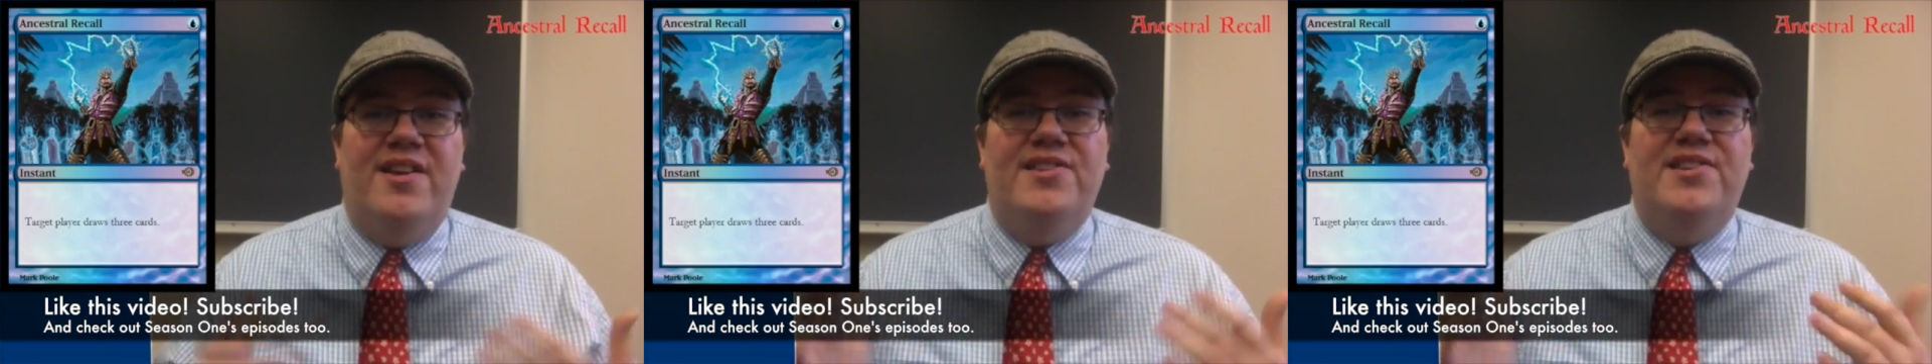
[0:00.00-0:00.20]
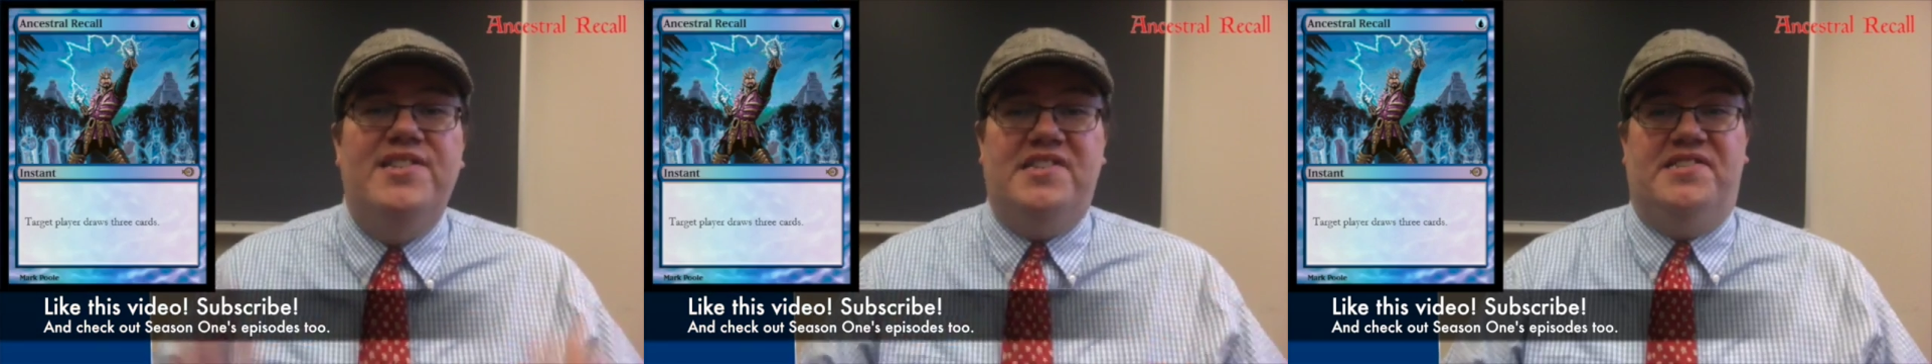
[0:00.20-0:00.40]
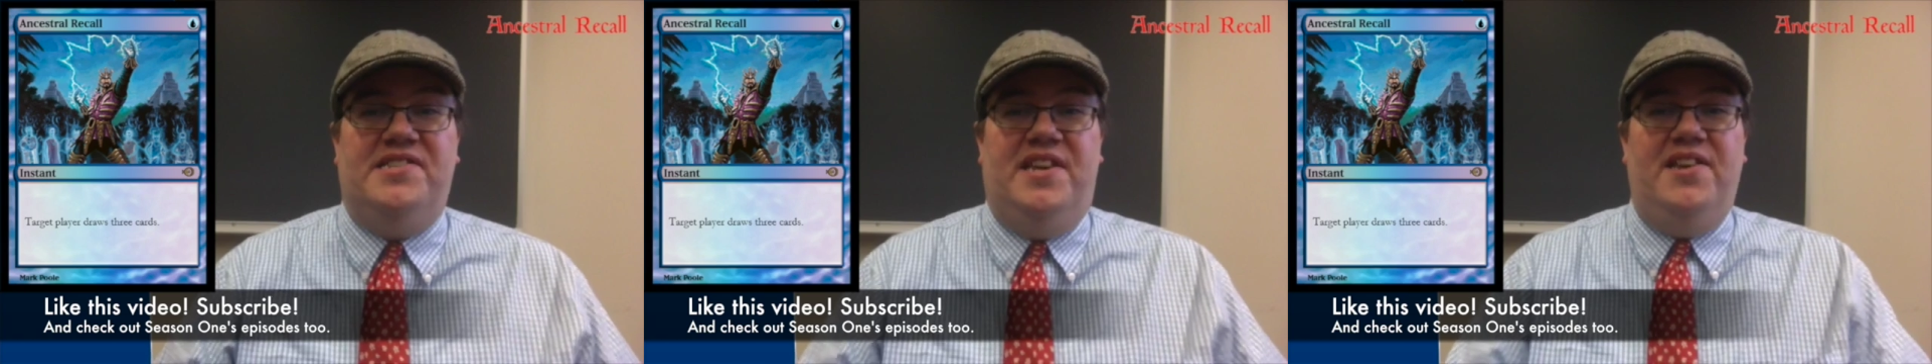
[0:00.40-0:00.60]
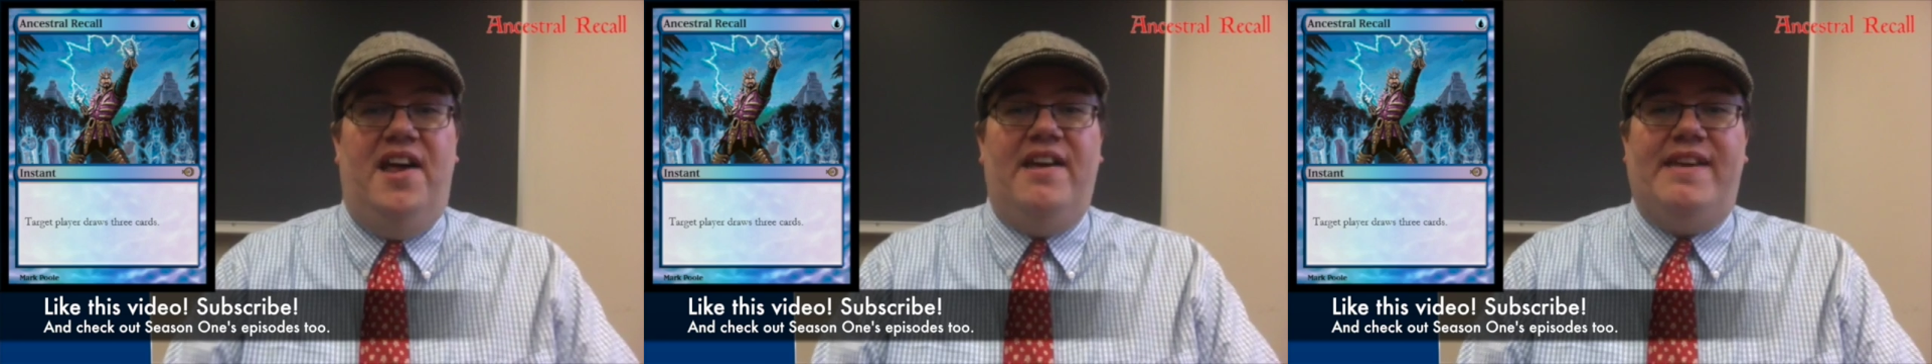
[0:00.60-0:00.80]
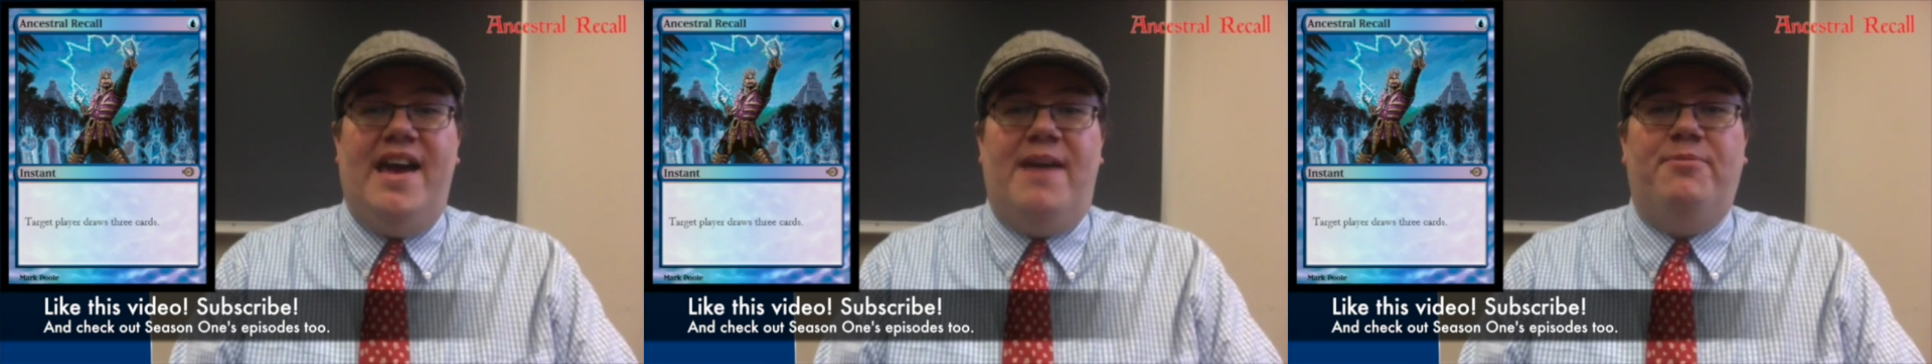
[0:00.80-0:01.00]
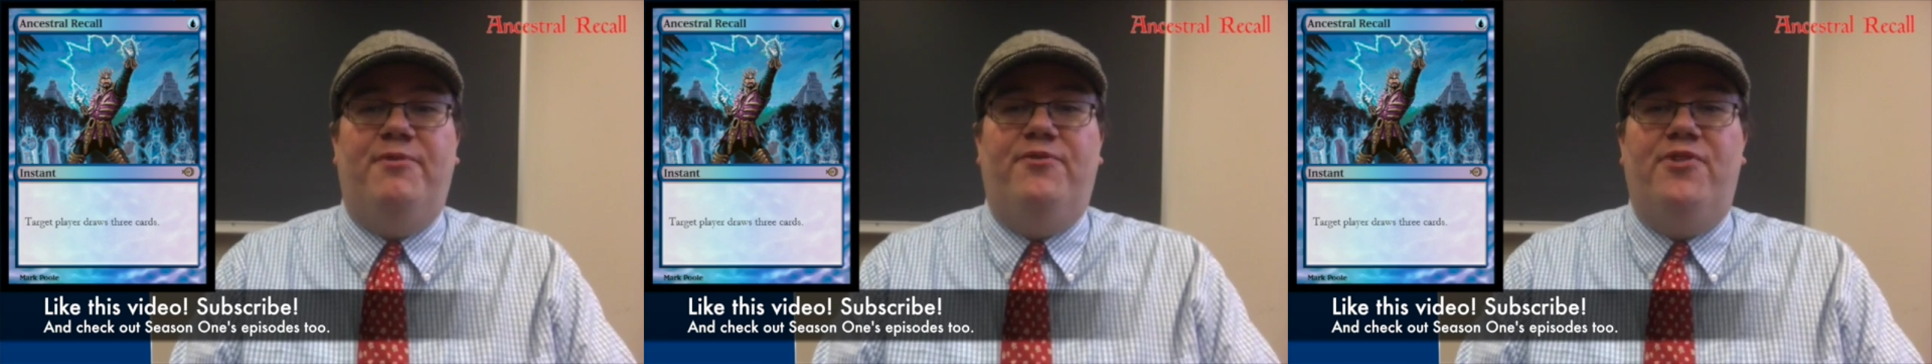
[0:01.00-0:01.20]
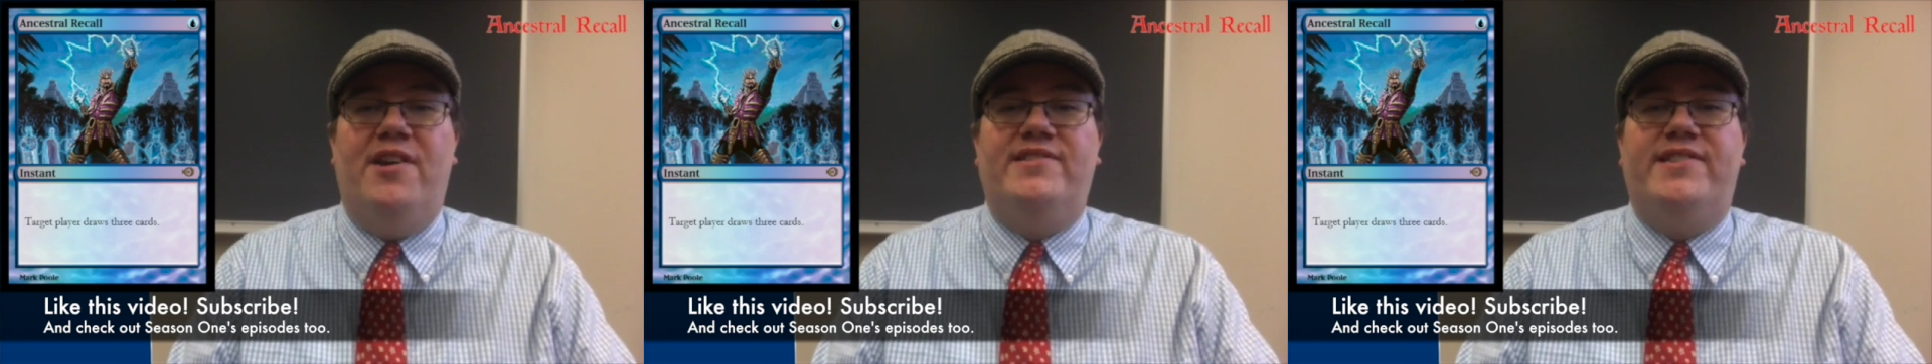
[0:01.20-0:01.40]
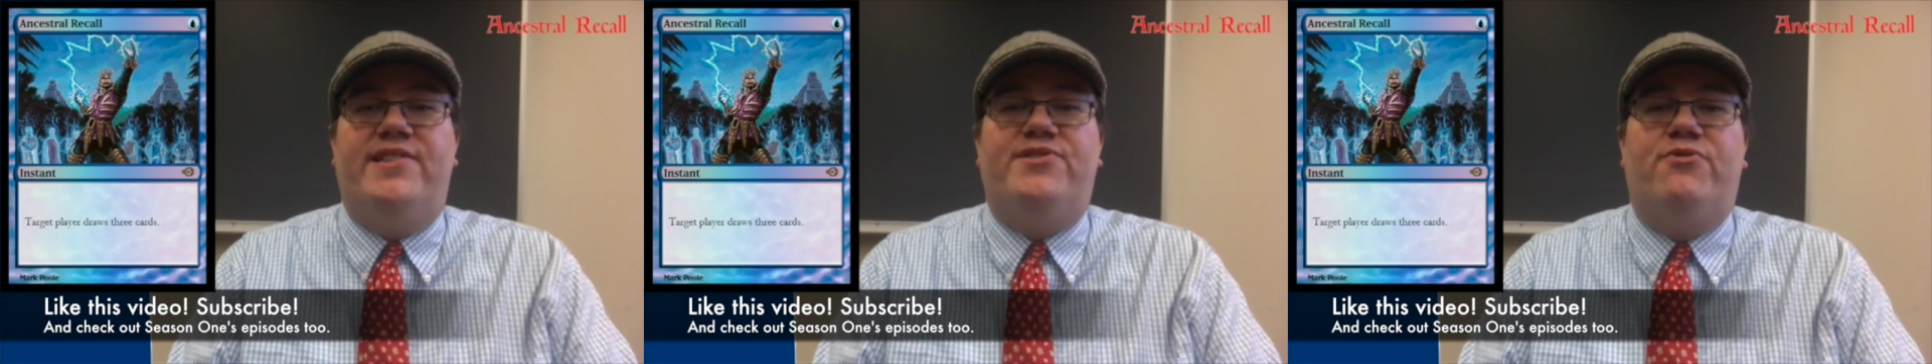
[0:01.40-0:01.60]
This is Eli Kaplan for
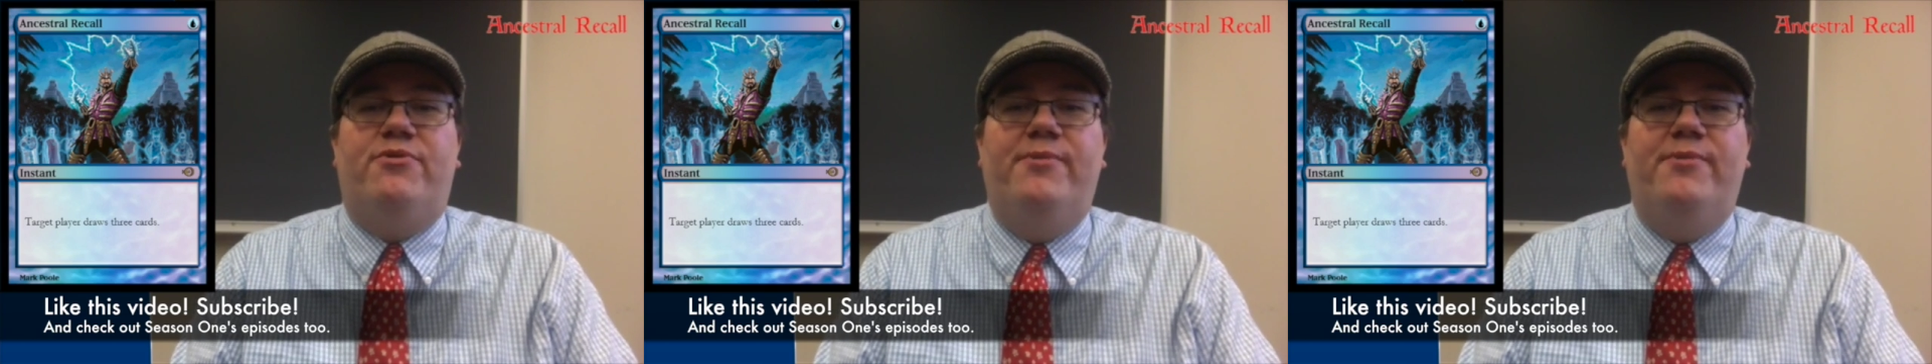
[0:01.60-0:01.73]
Ancestral